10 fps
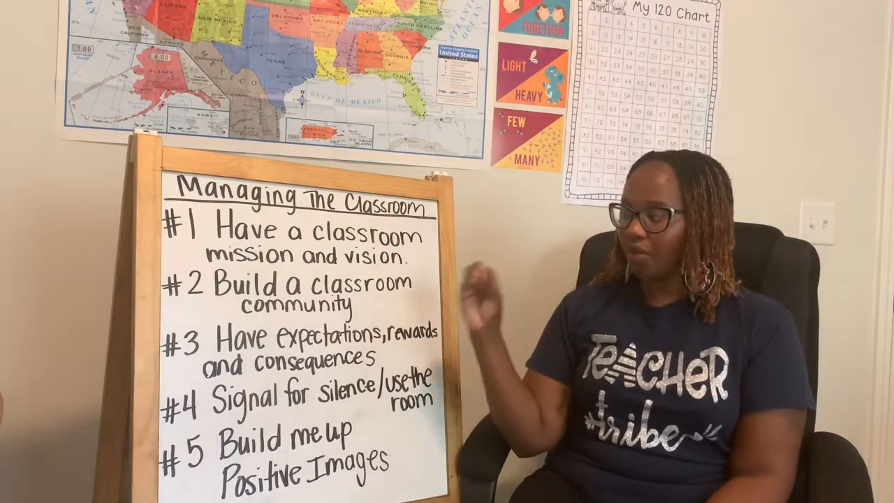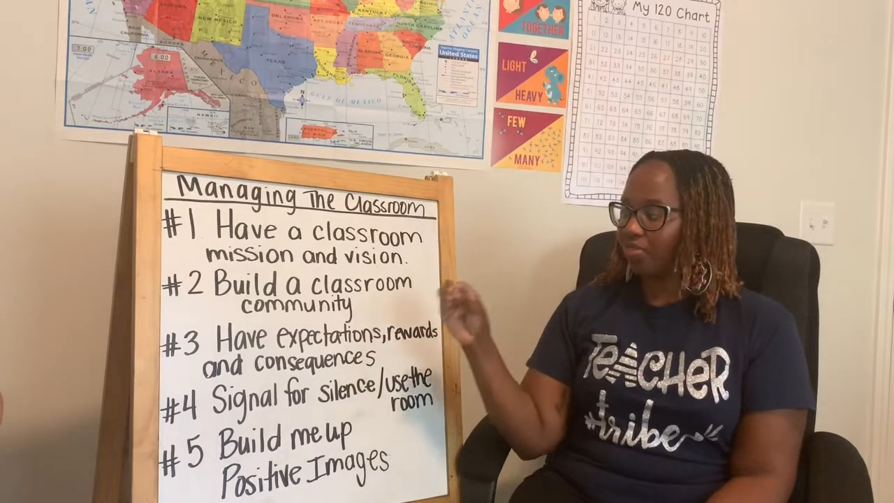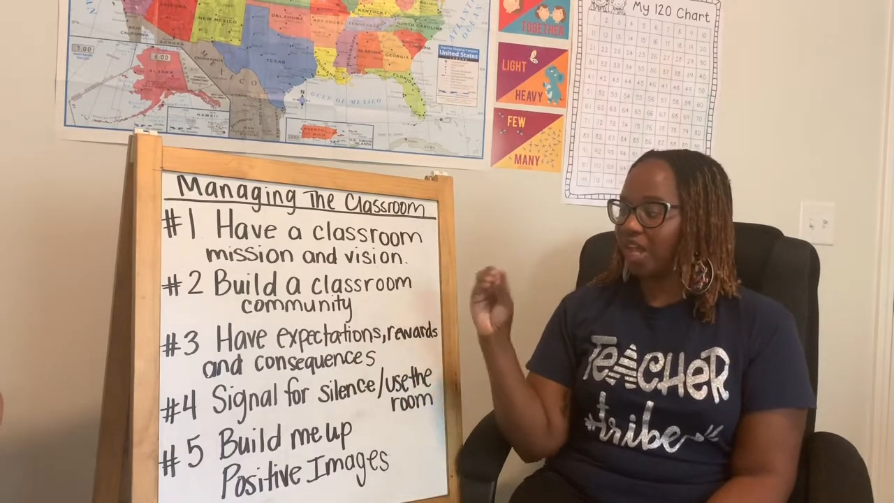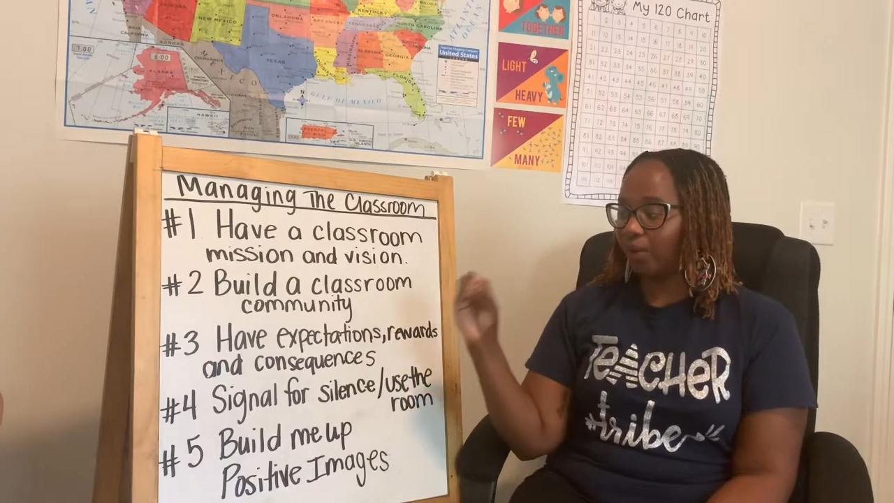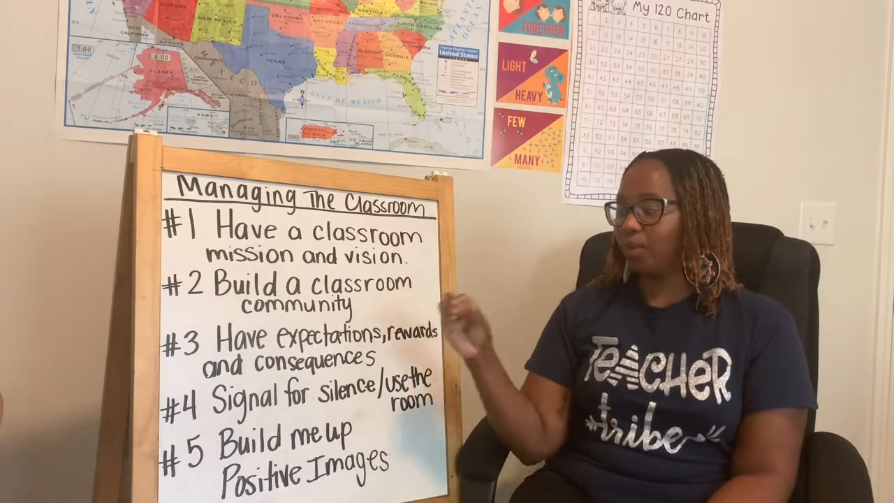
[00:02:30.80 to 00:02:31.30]

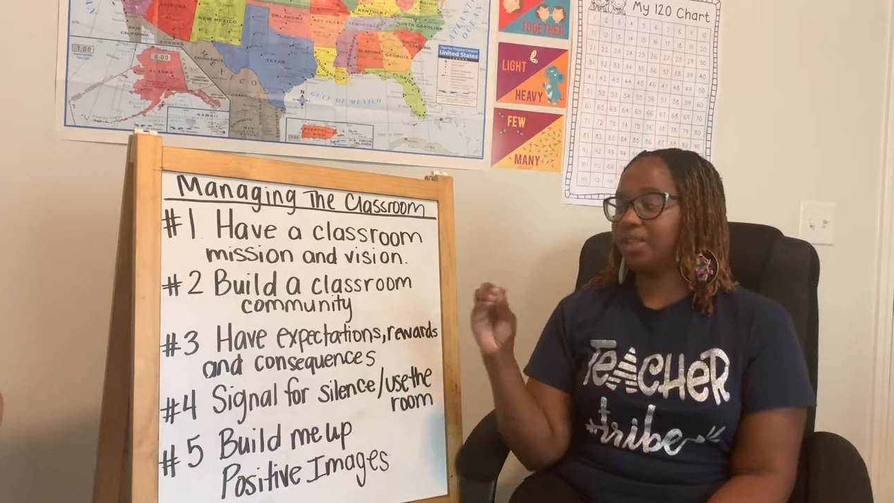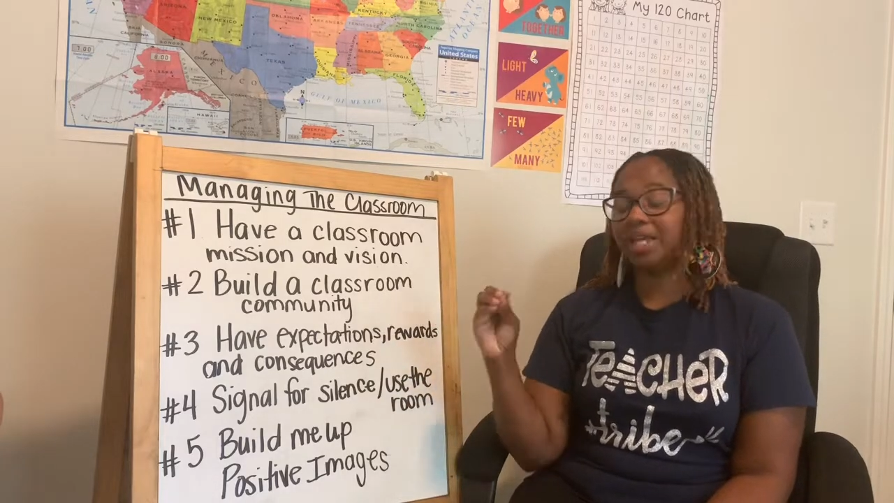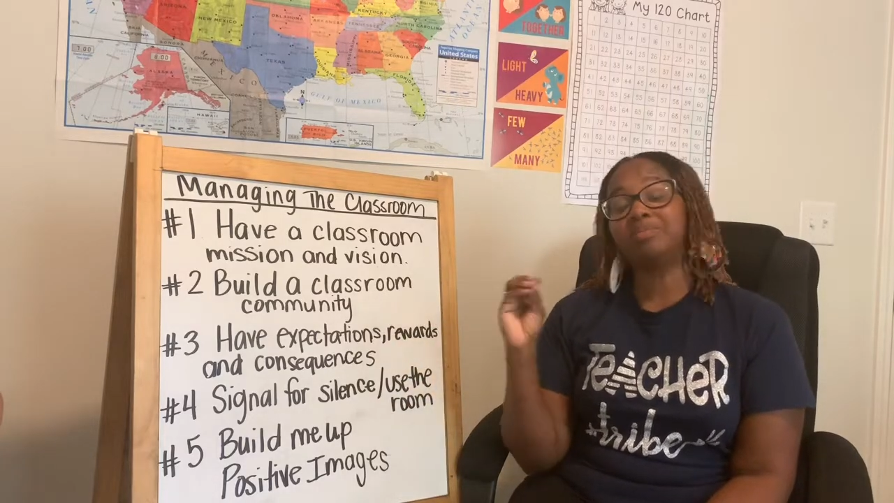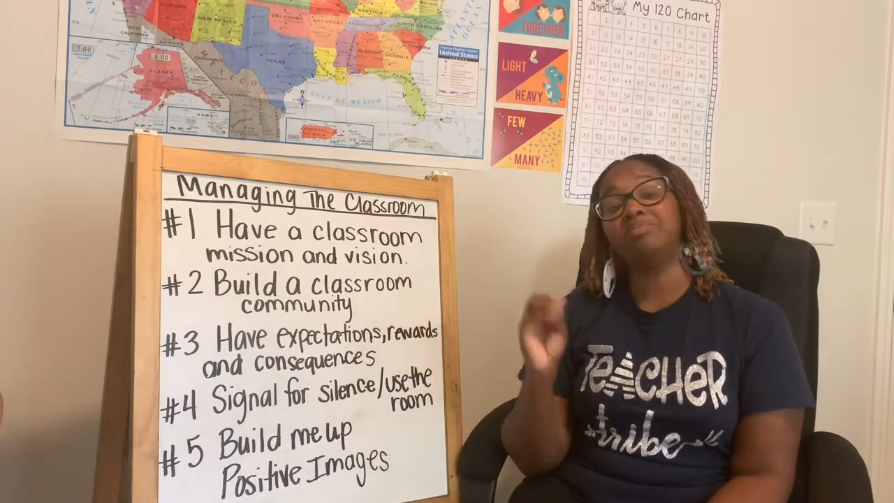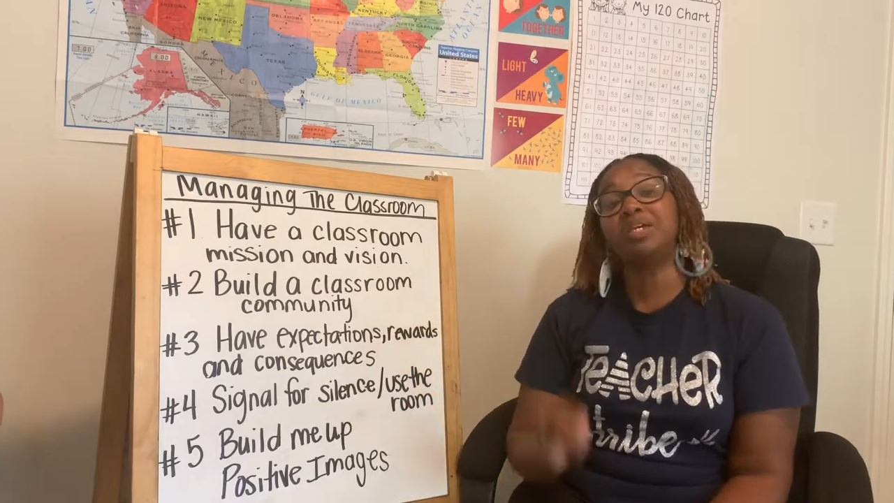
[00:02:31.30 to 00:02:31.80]
that when
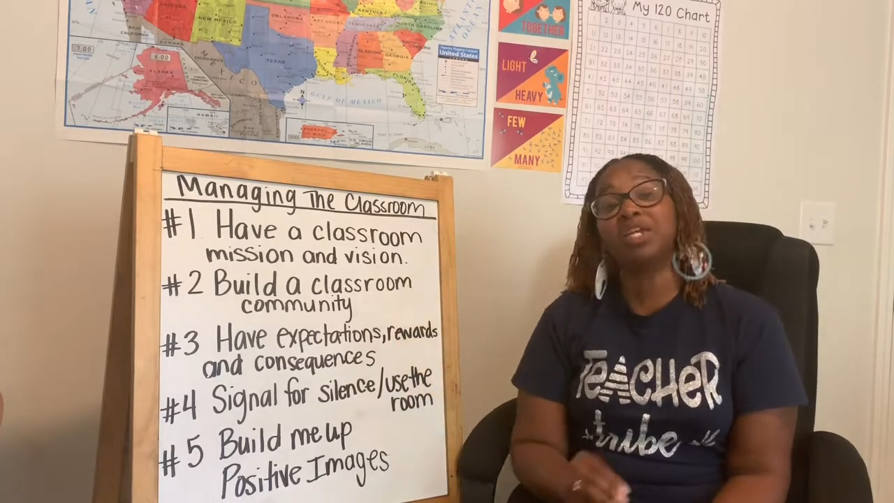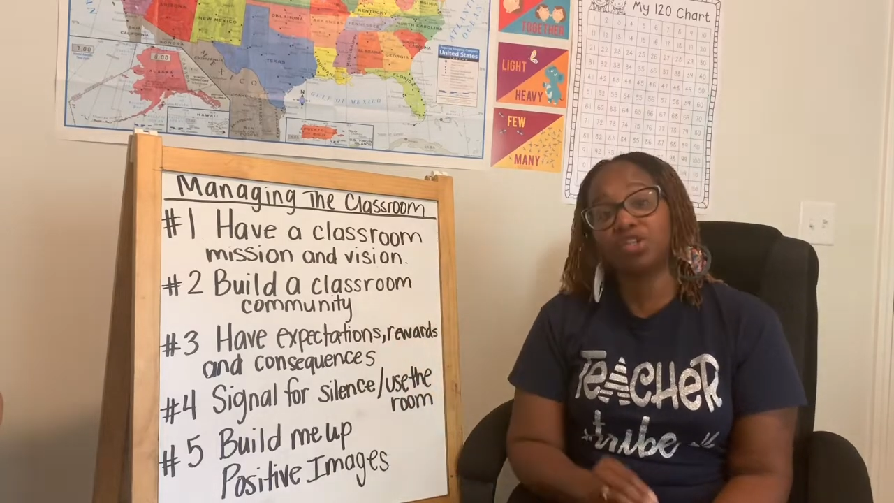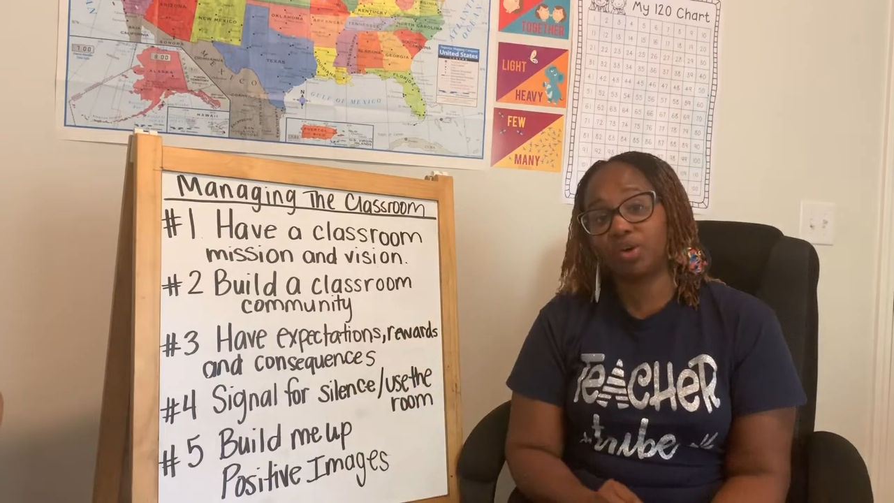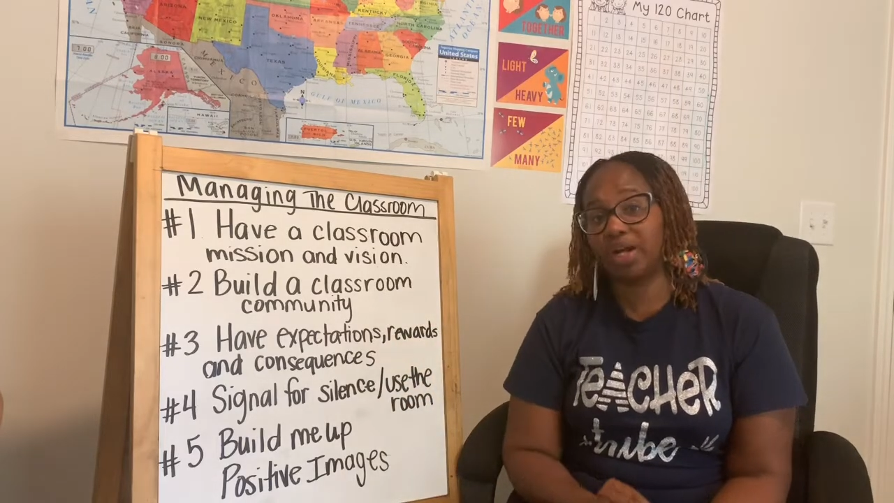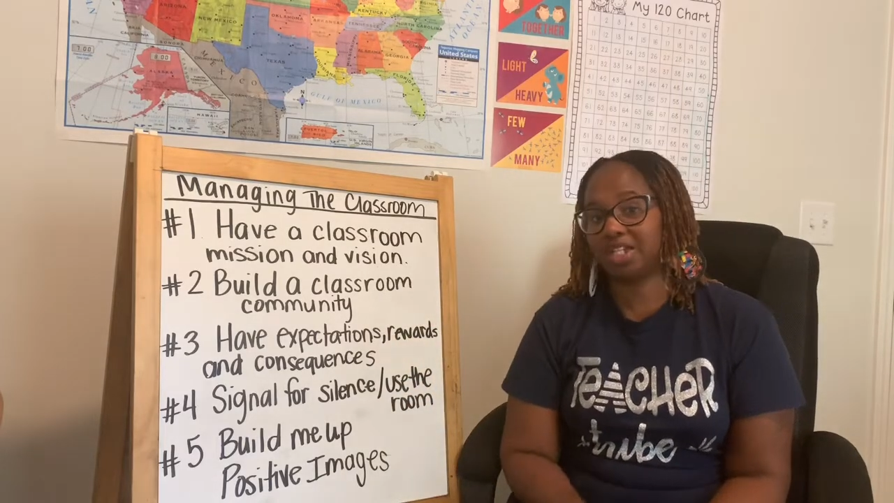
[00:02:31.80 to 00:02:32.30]
they
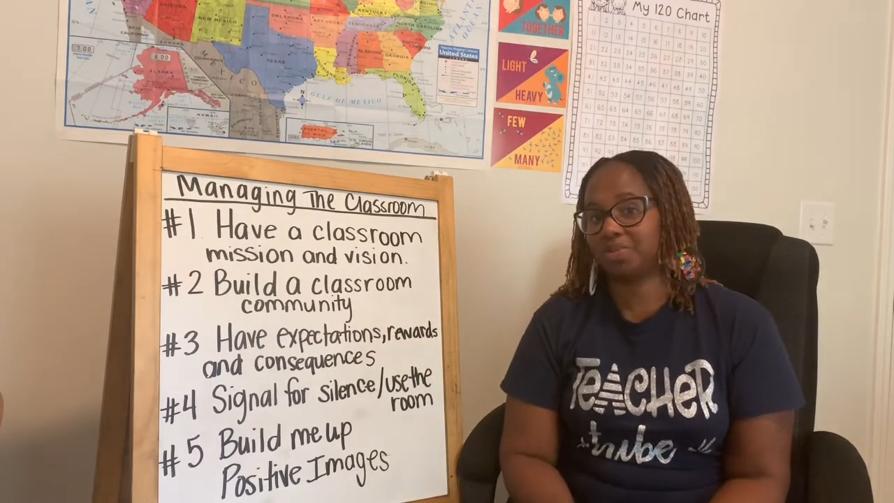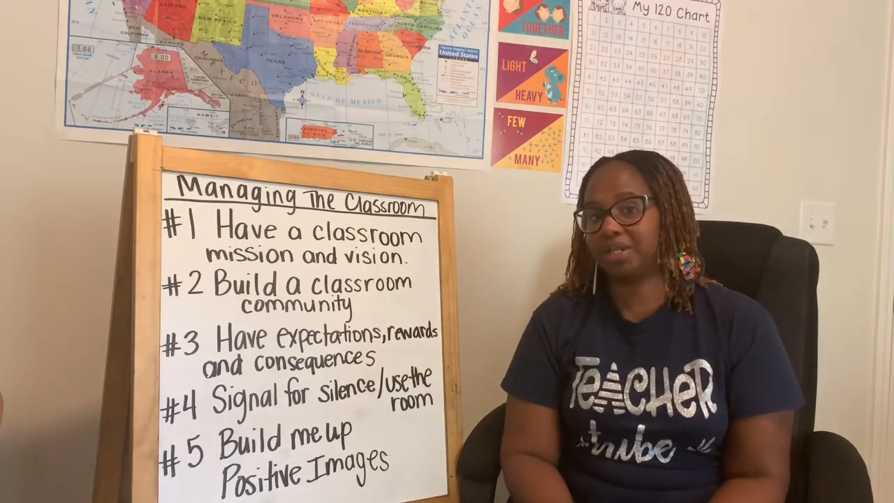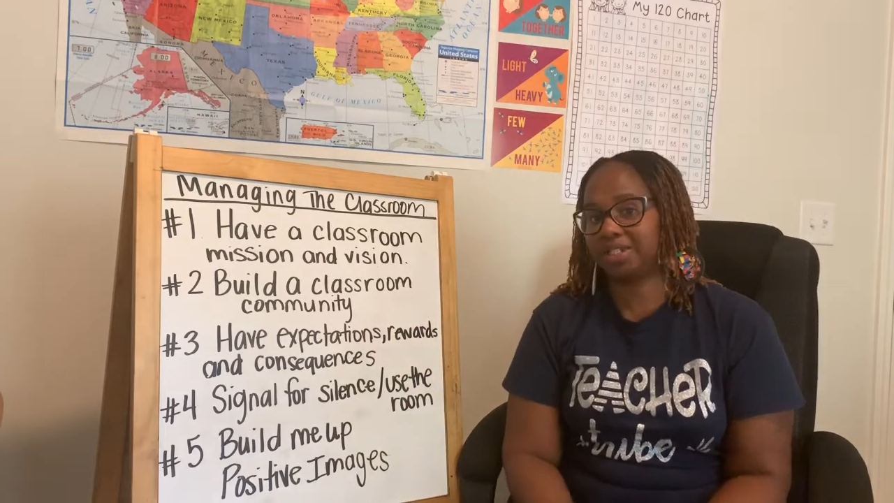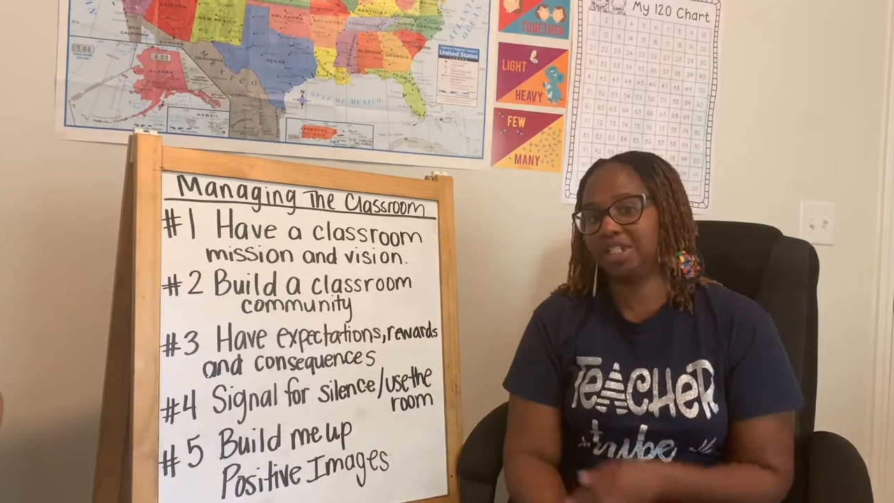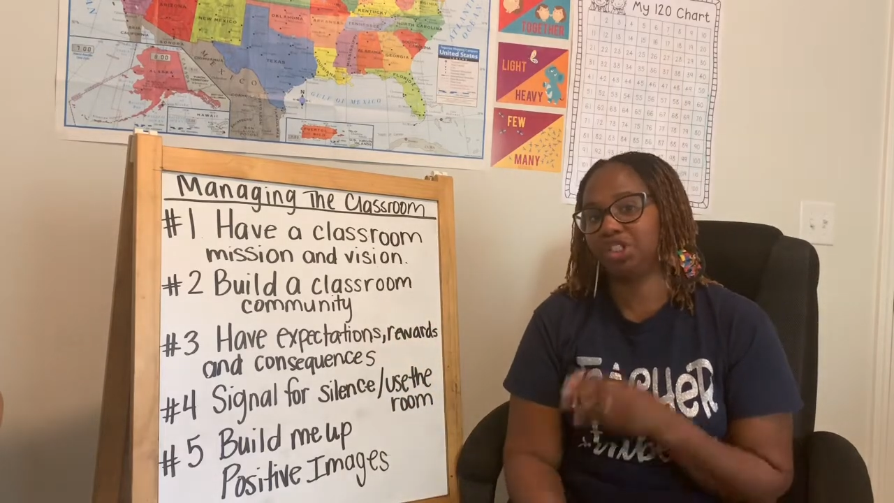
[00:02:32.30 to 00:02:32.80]
meet your
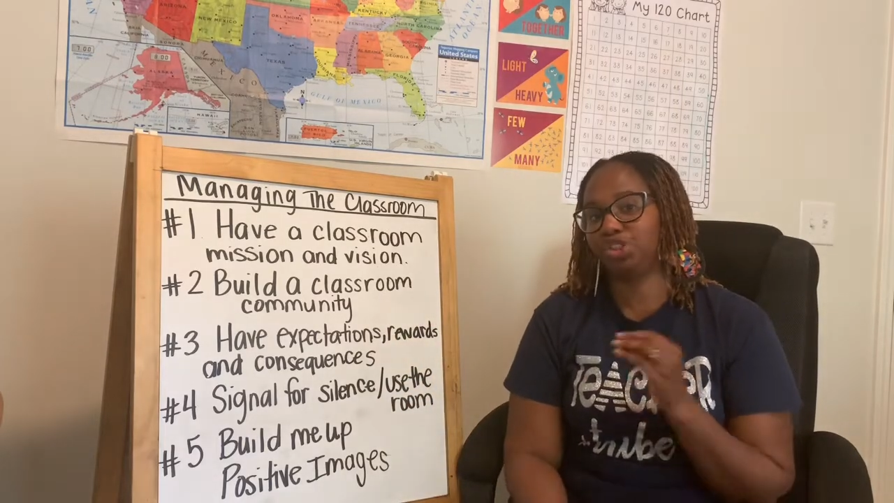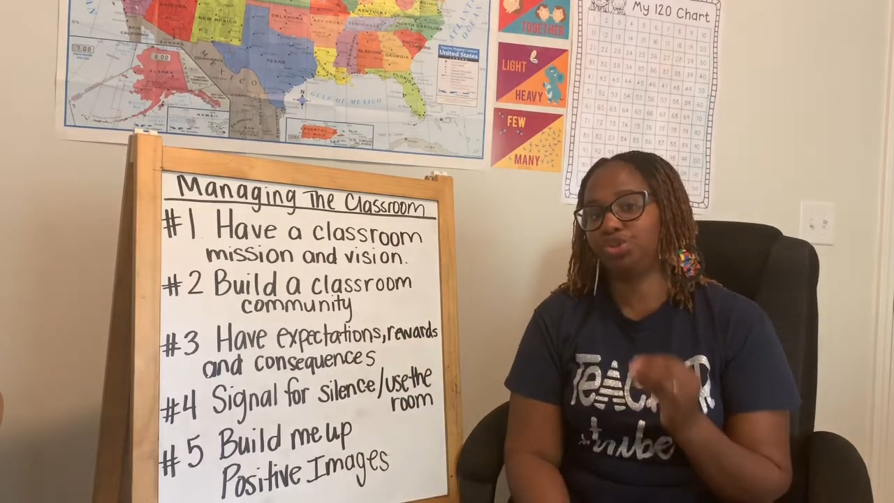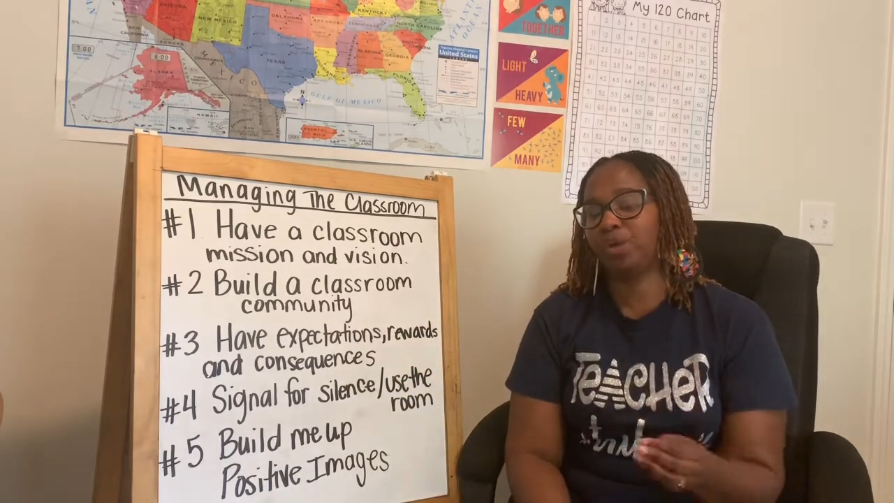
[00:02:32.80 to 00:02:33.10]
expectations,